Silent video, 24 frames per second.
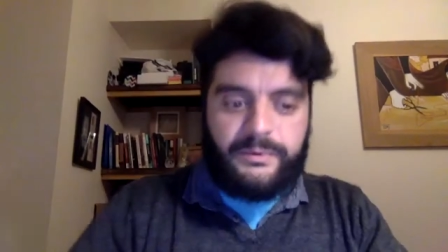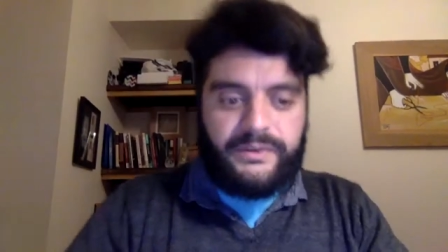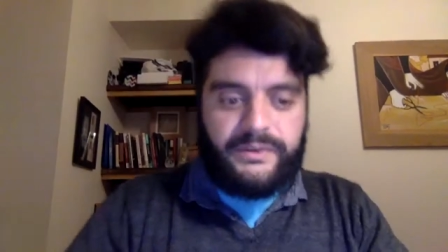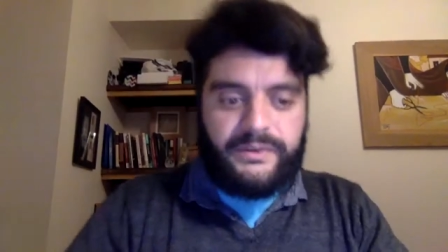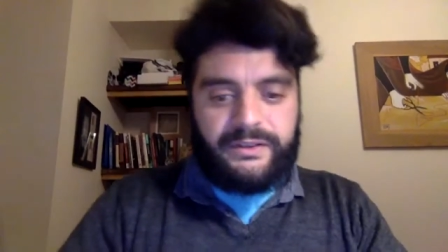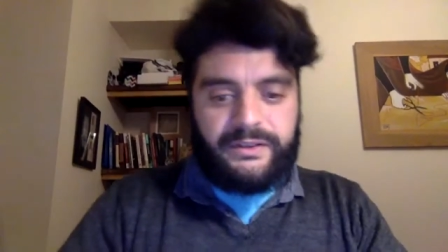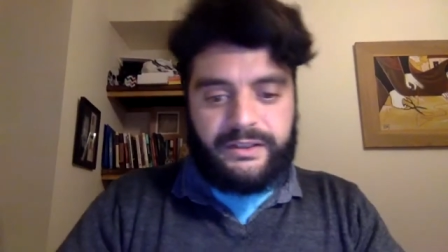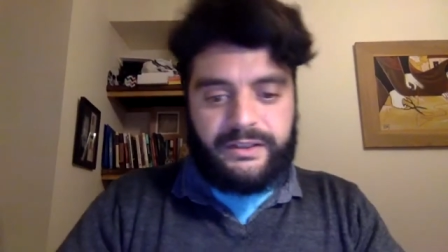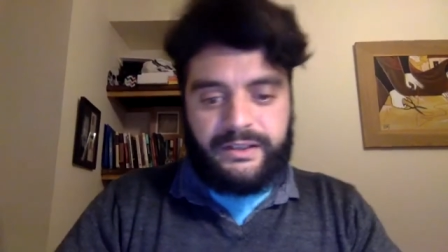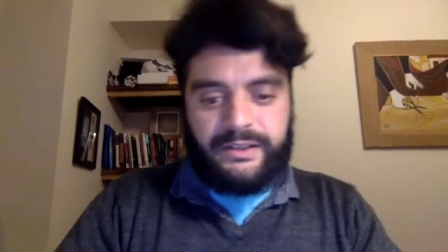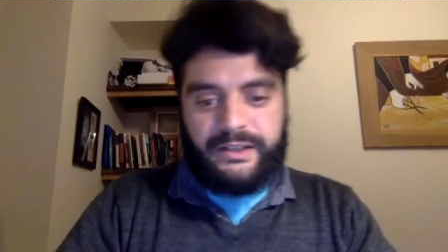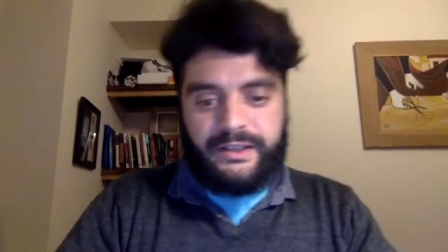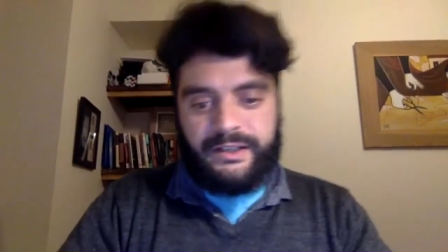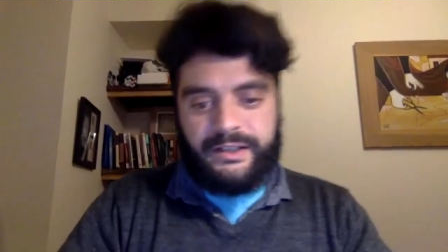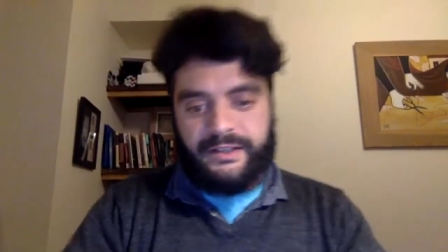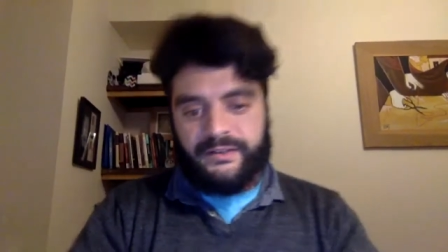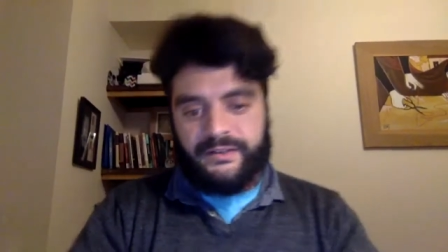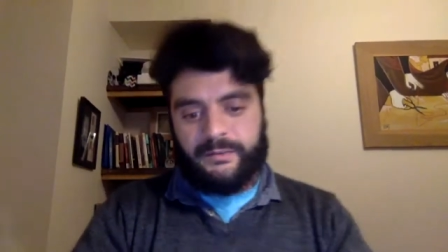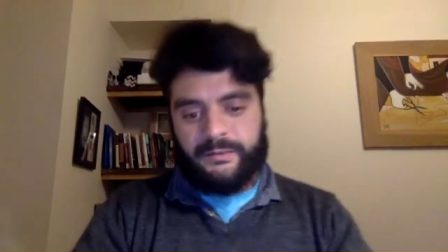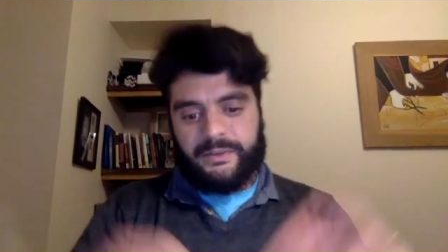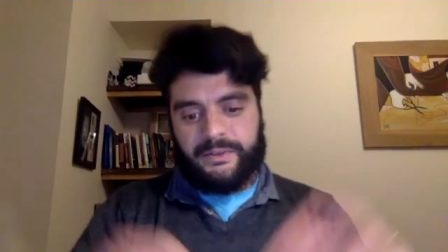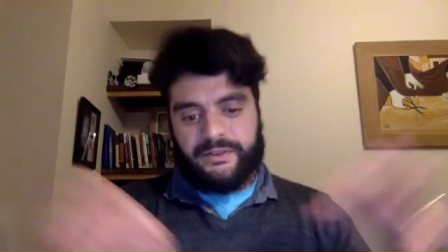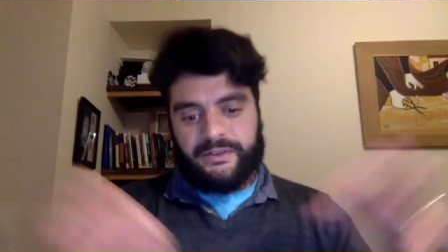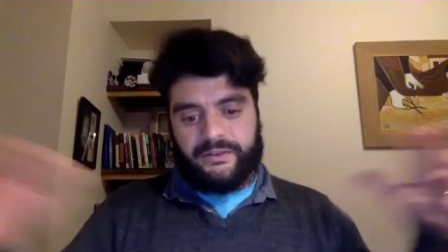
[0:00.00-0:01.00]
you that there needs
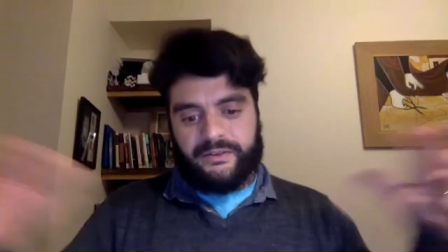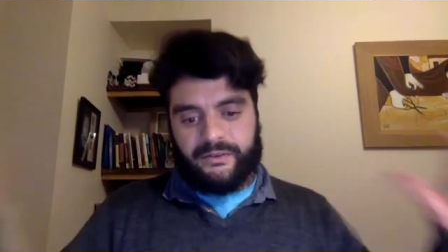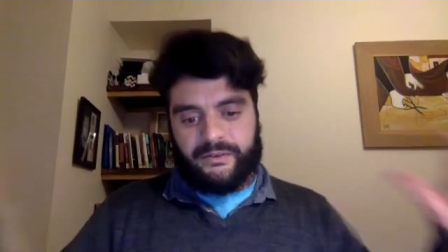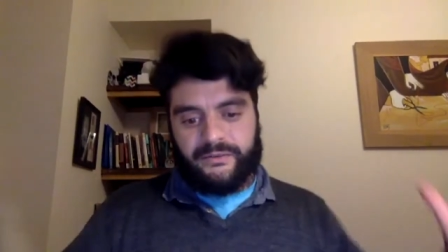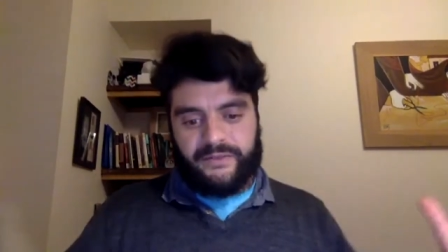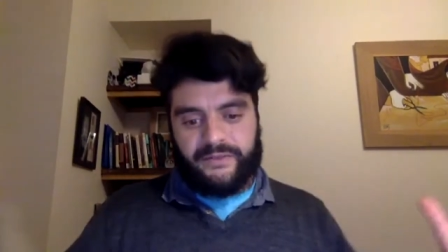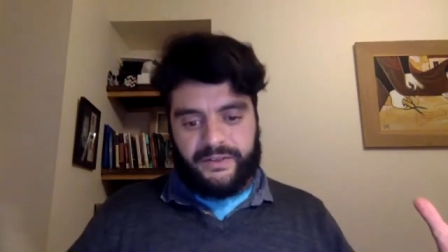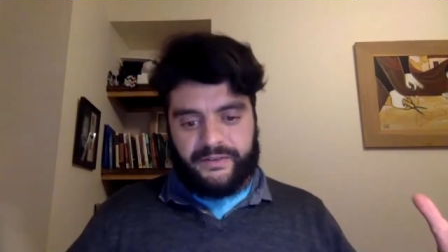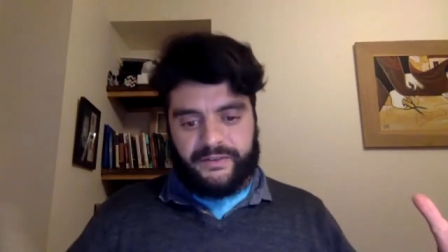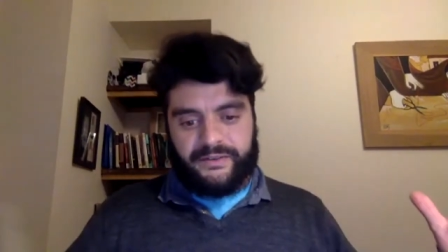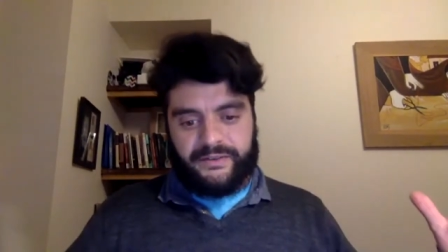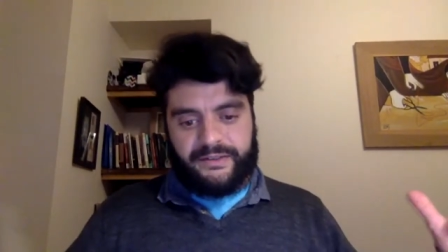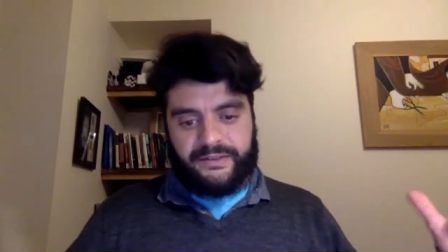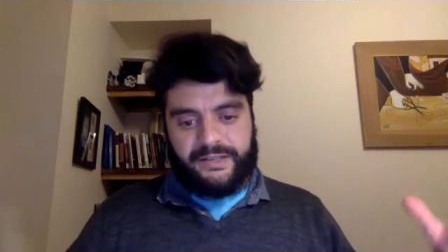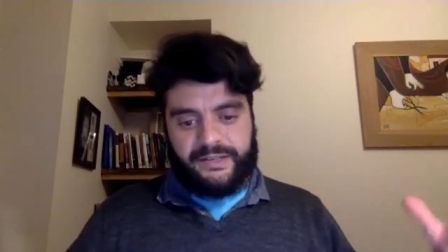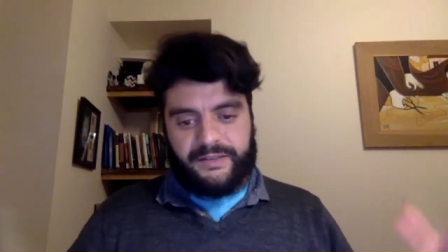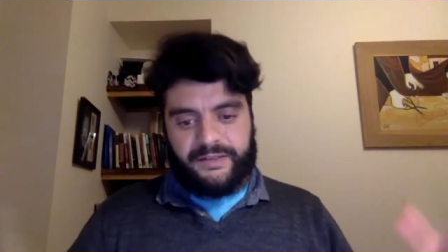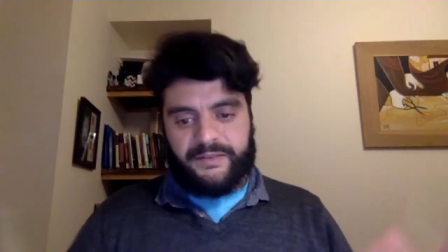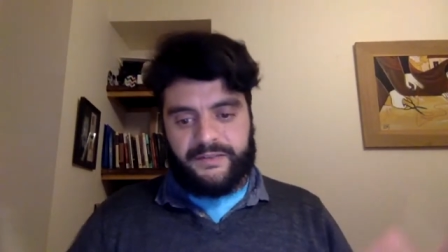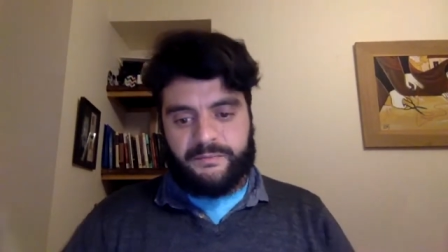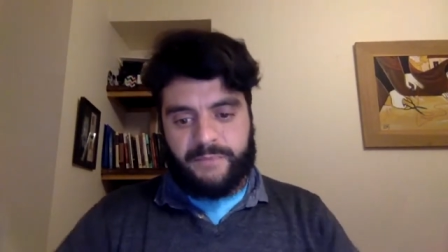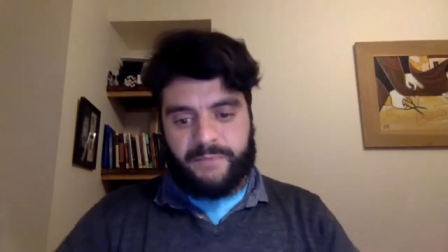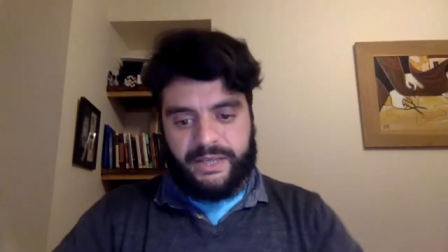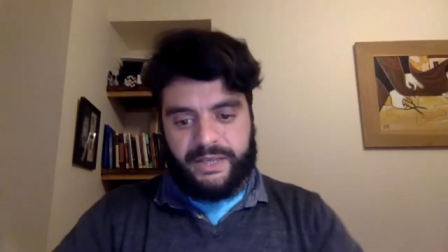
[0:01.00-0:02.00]
to be sort of this
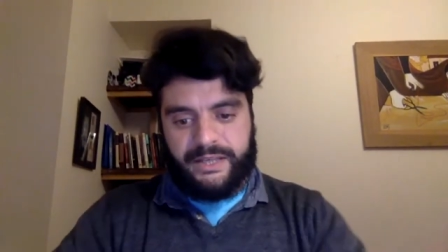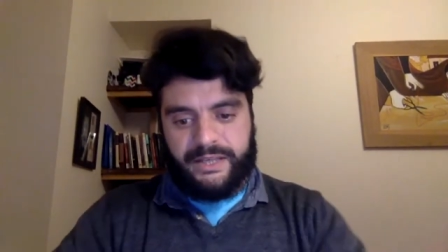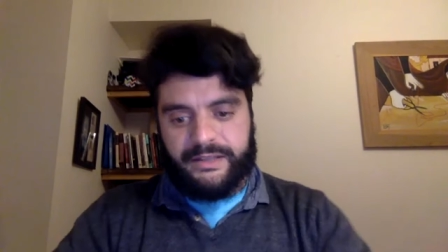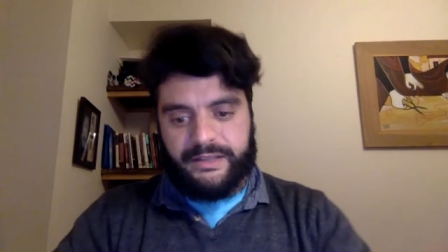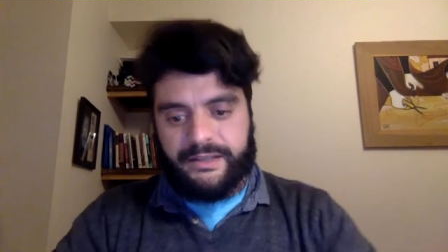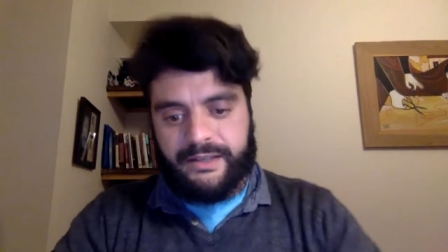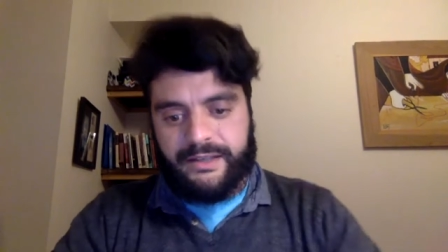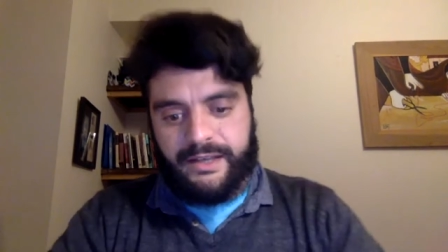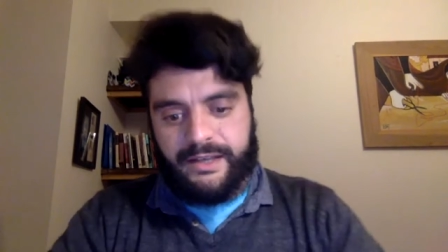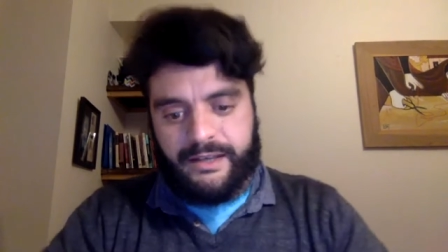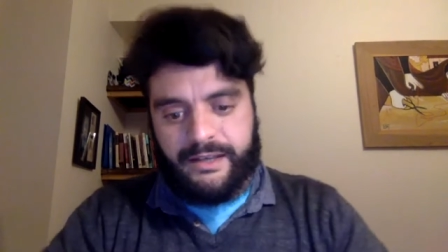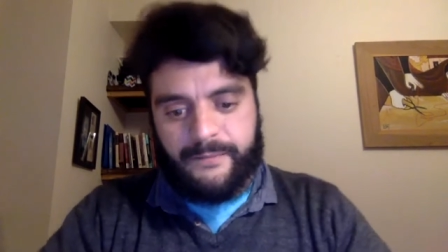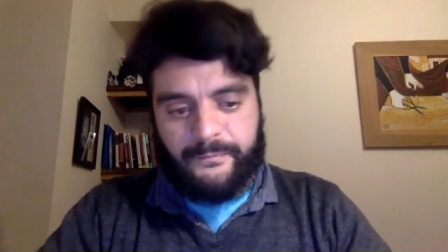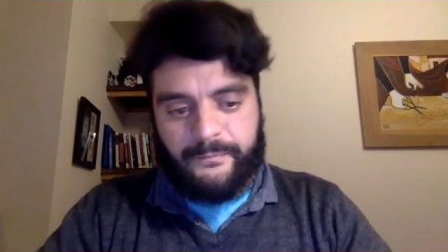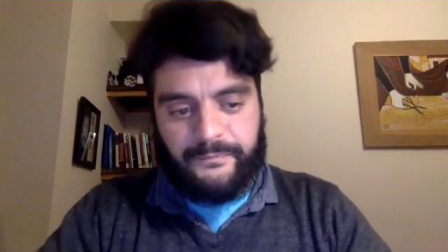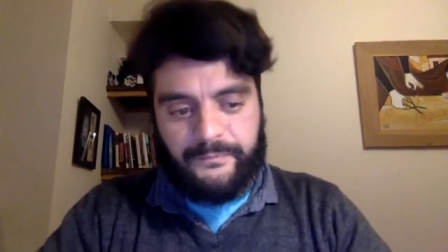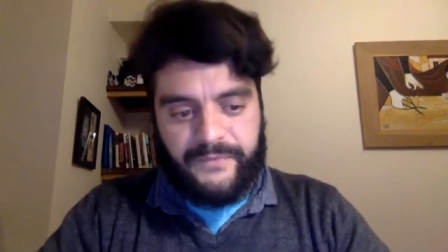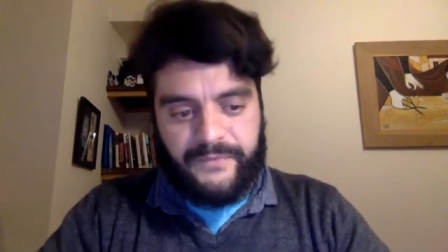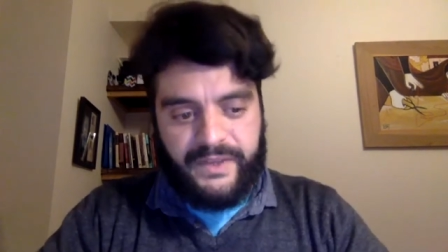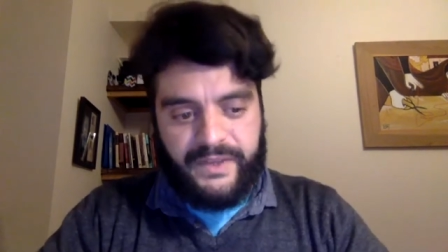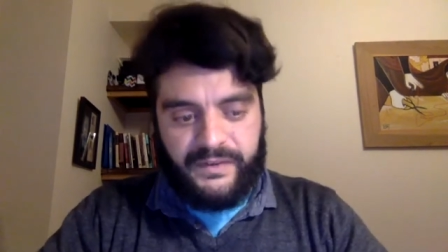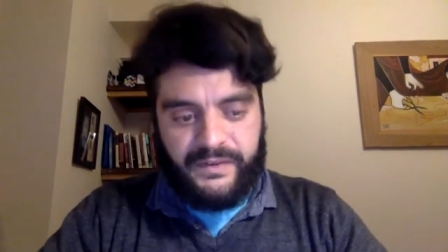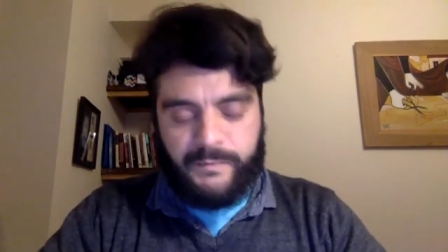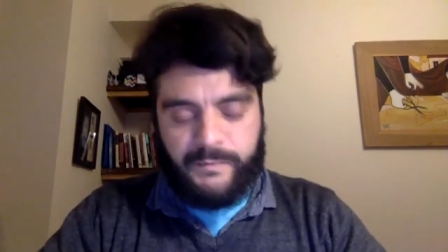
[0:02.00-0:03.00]
this big um,
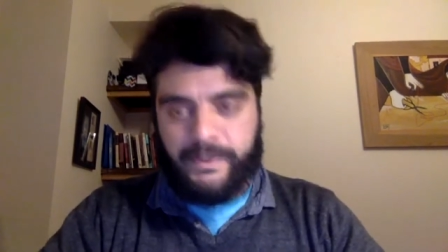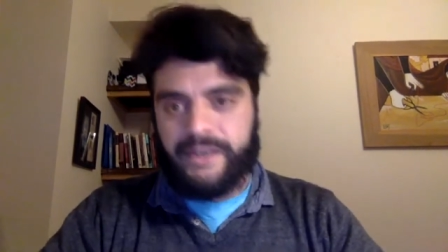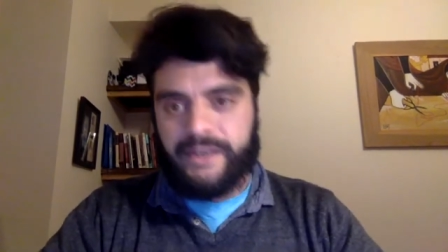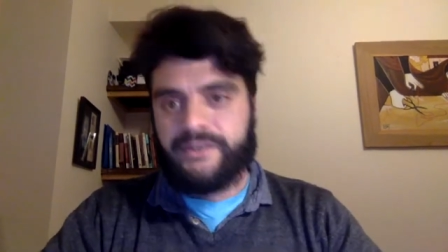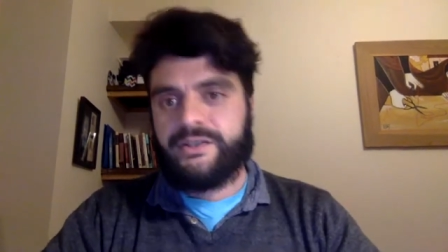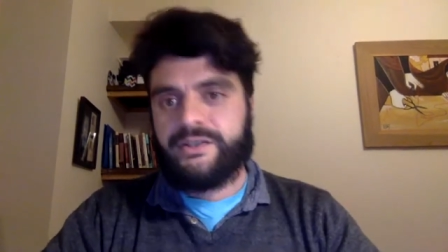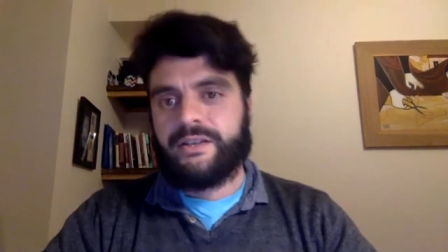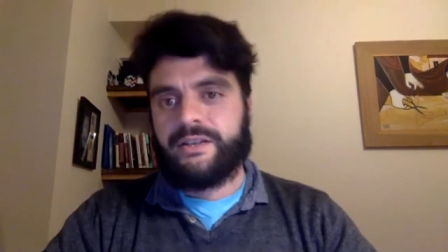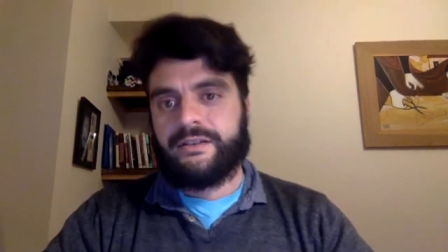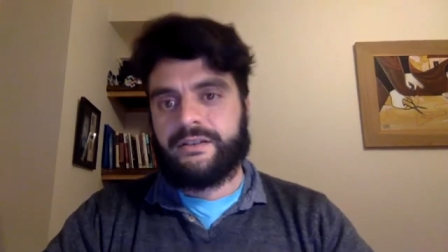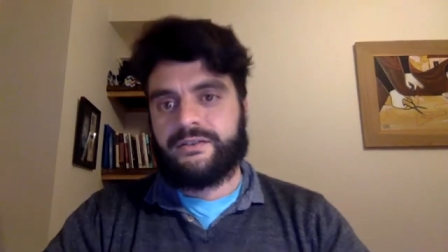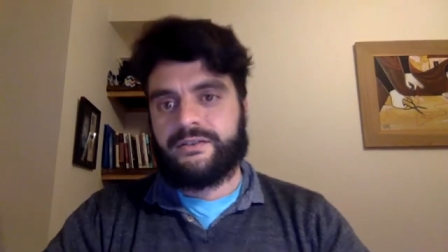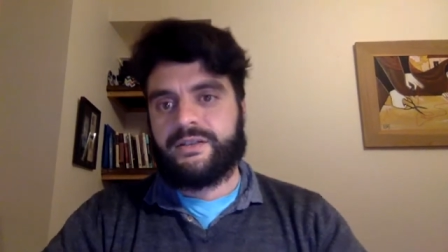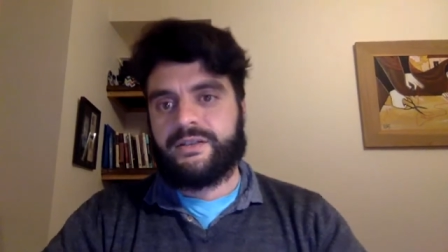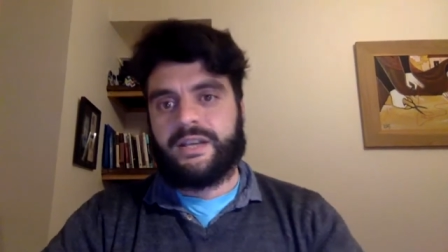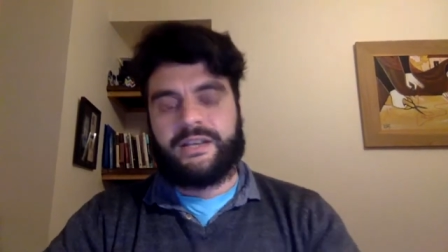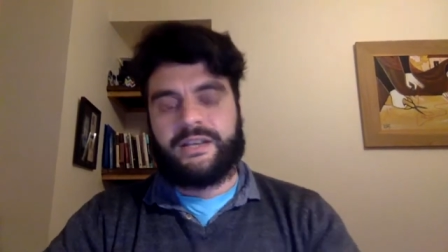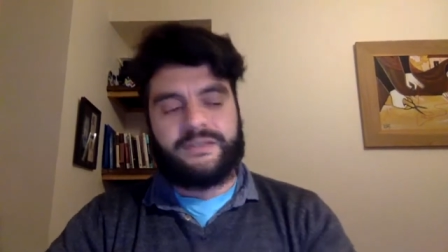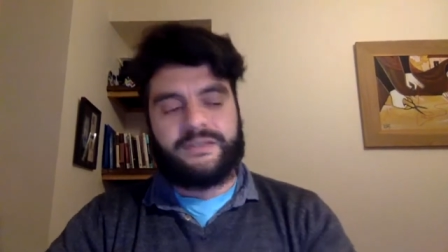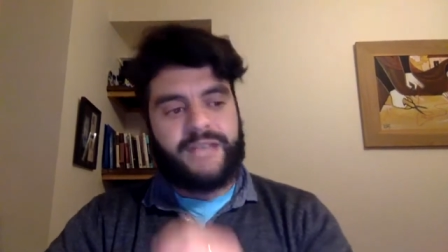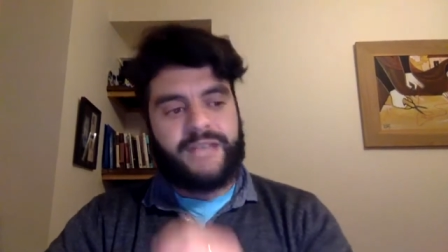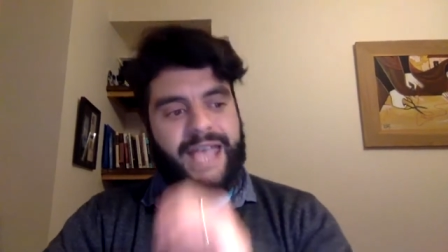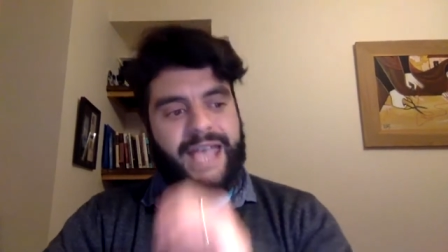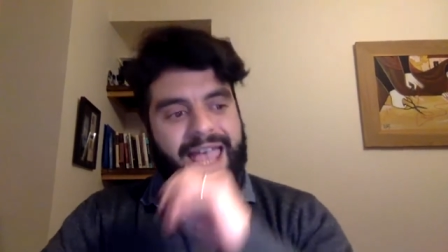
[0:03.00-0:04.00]
this big ch- change,